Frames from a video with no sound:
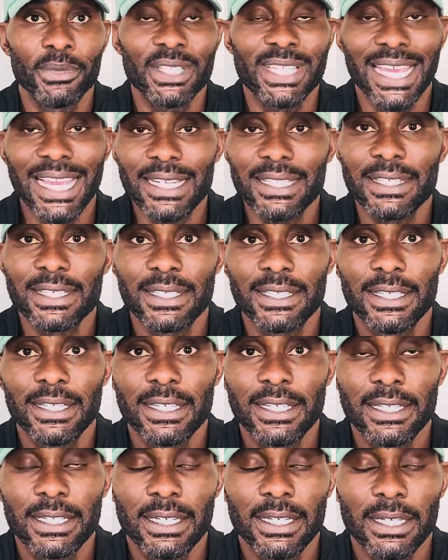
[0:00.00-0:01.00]
debt
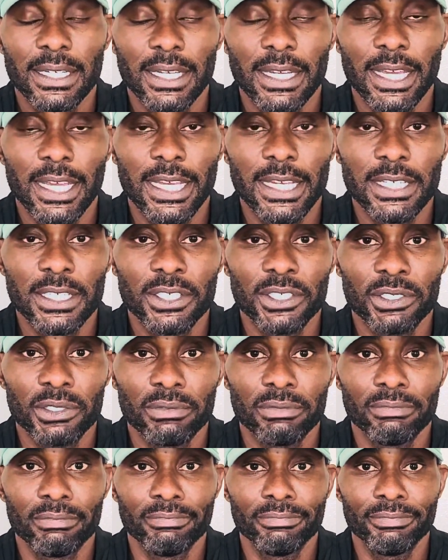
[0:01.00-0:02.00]

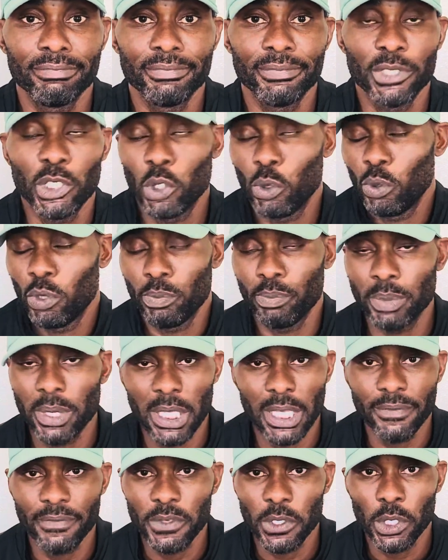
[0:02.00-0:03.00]
as you would
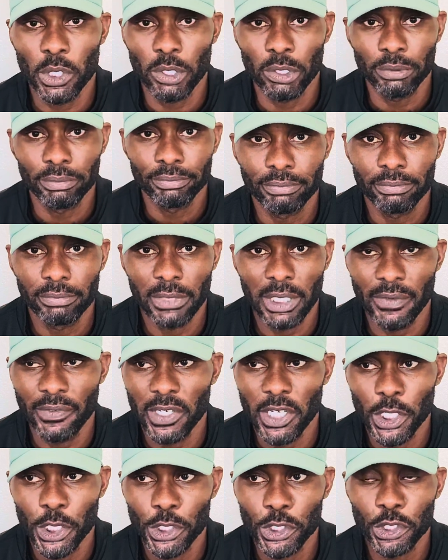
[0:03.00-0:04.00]
be if you're
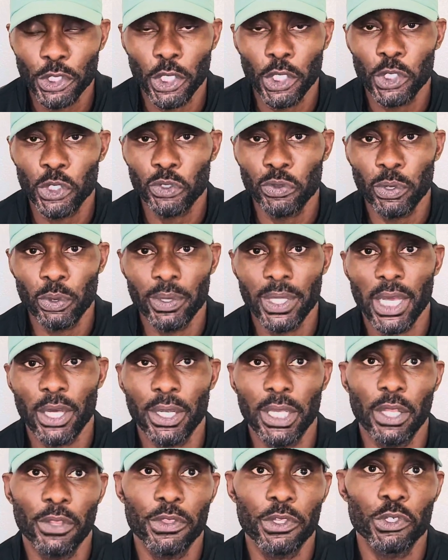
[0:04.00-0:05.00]
living in this country
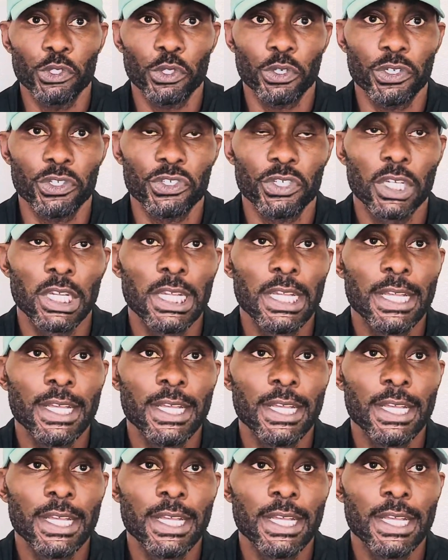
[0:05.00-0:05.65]
without health insurance.